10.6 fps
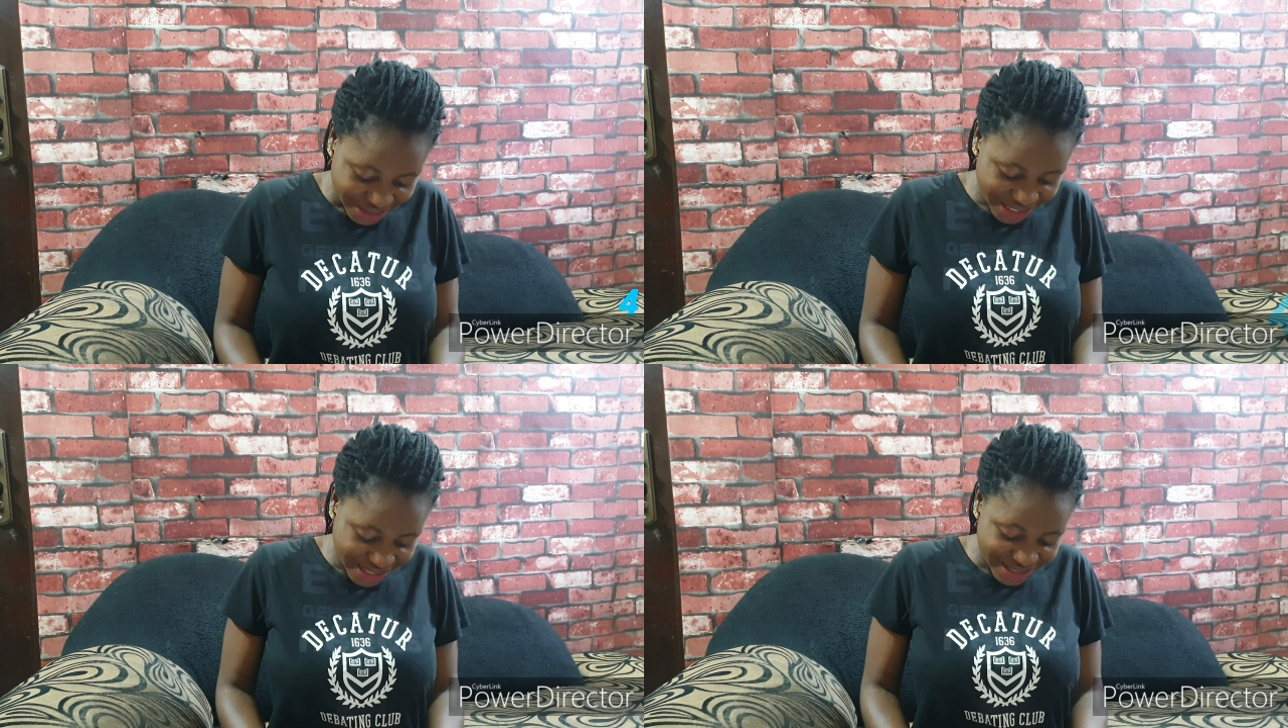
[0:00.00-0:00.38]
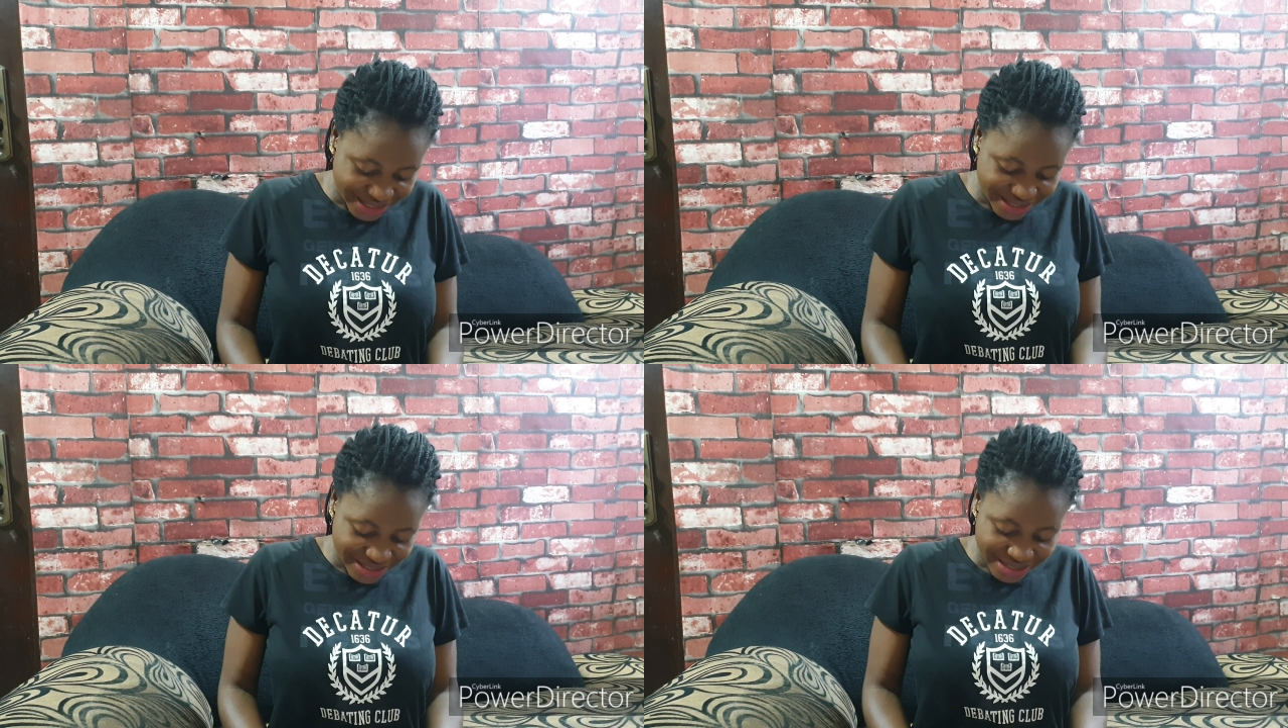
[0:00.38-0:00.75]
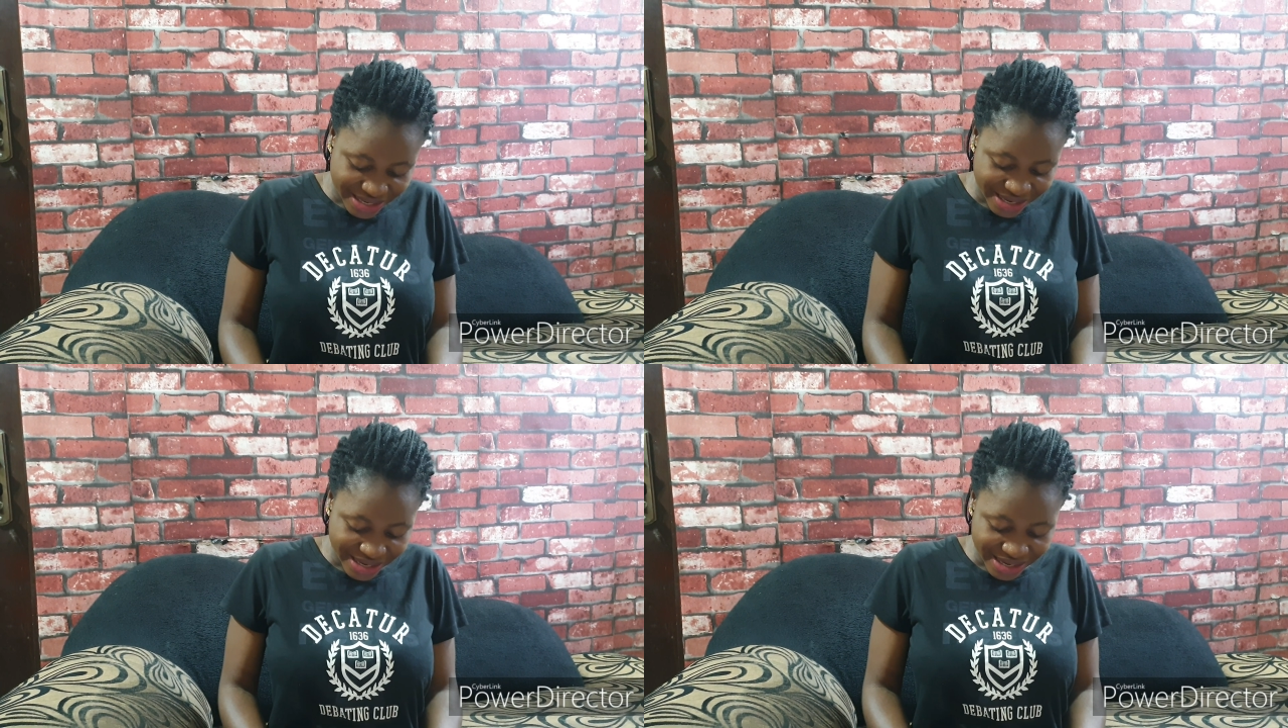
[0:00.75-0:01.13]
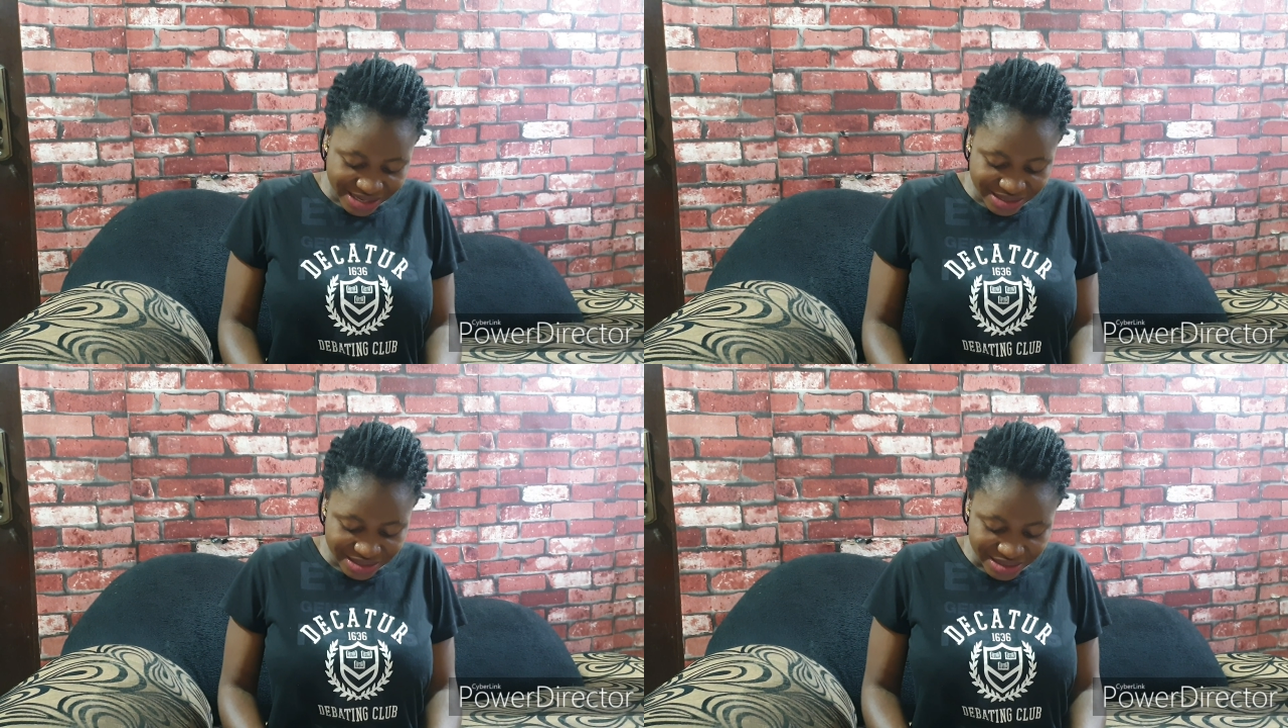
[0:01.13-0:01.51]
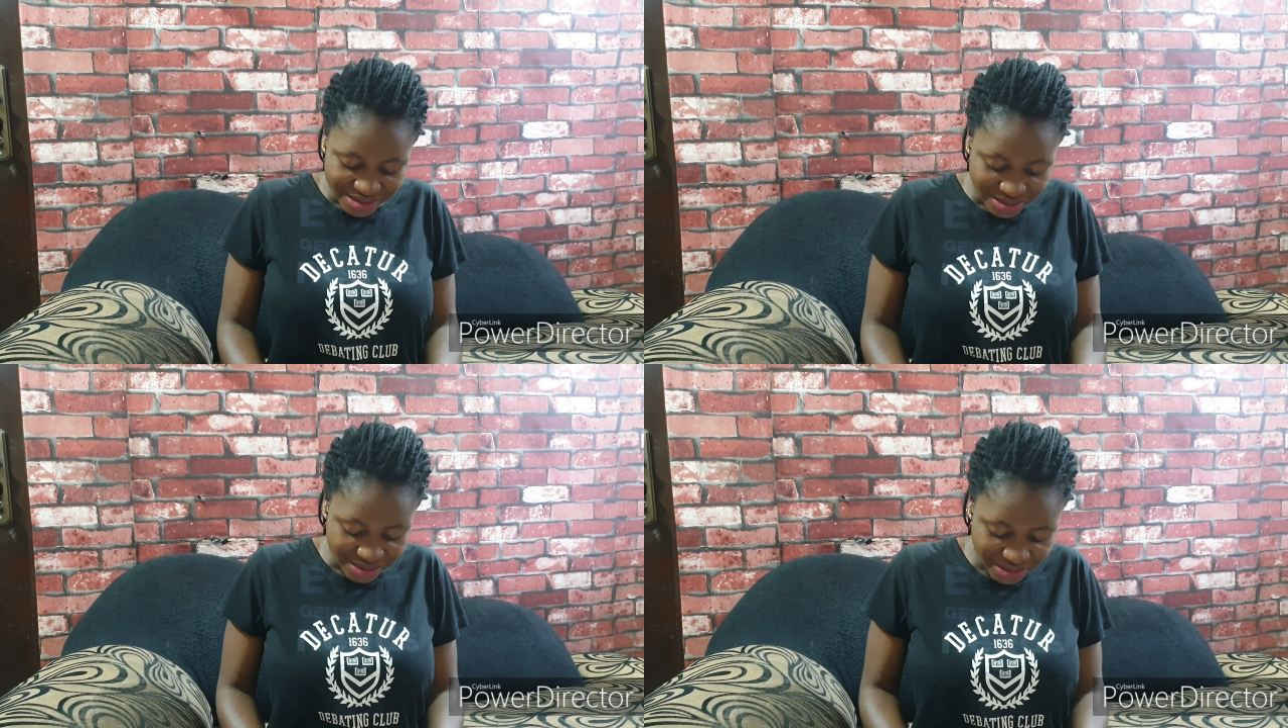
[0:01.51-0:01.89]
And then
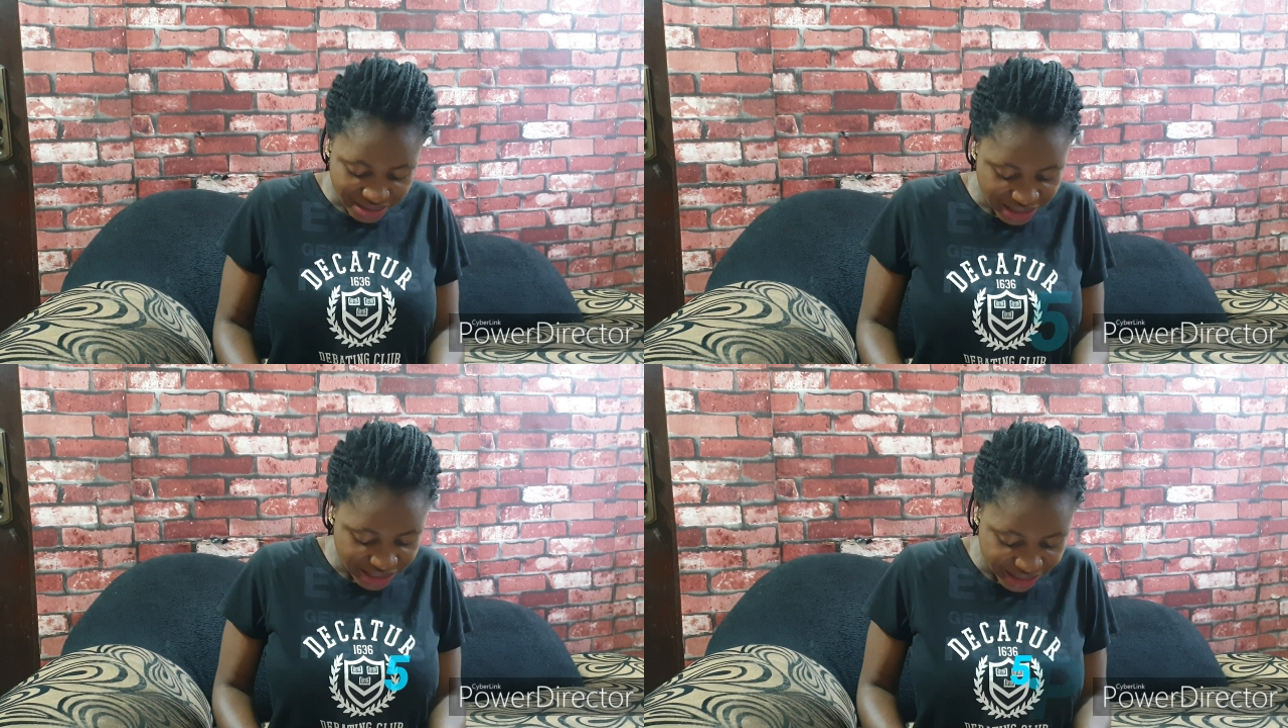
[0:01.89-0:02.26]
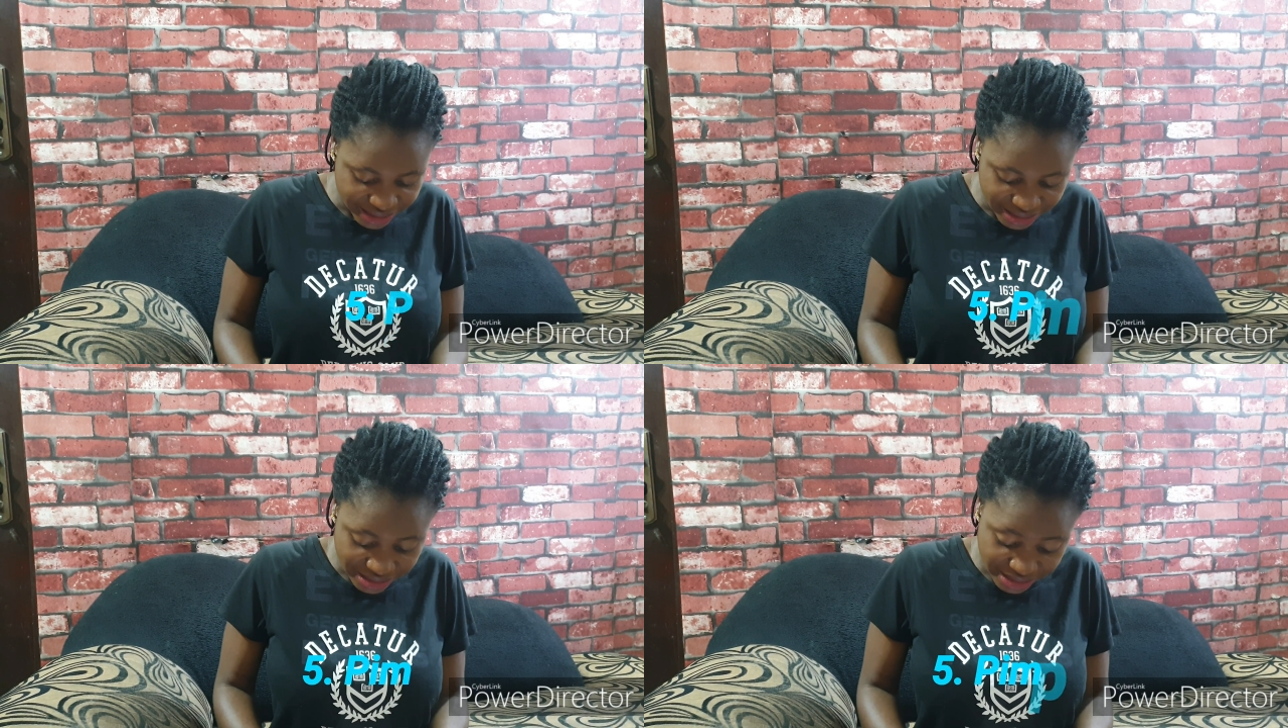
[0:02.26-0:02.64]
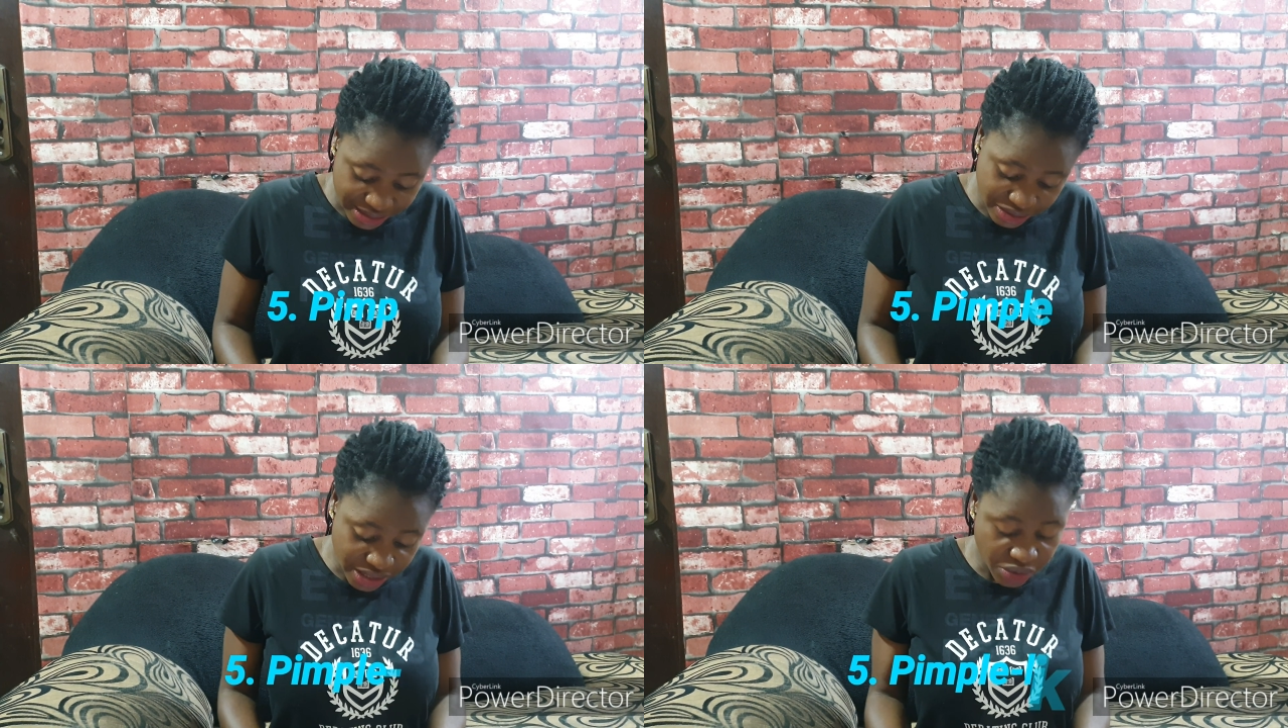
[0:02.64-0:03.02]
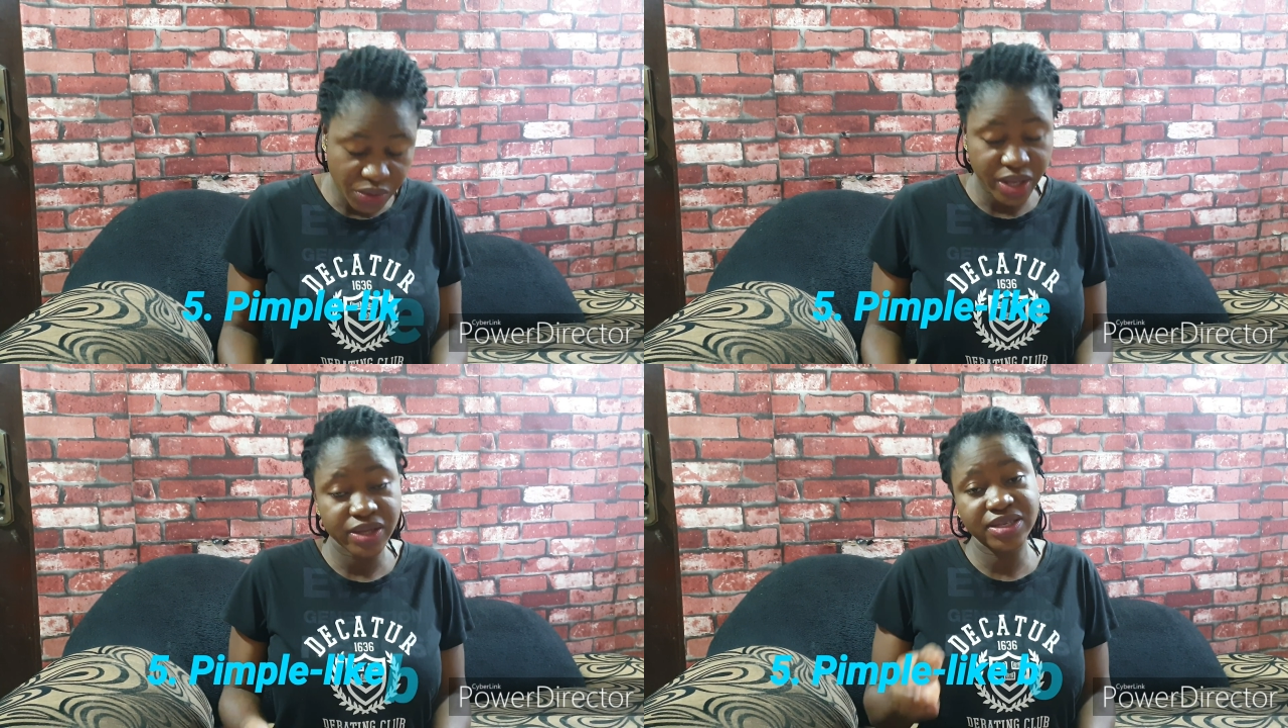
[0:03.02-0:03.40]
anyway,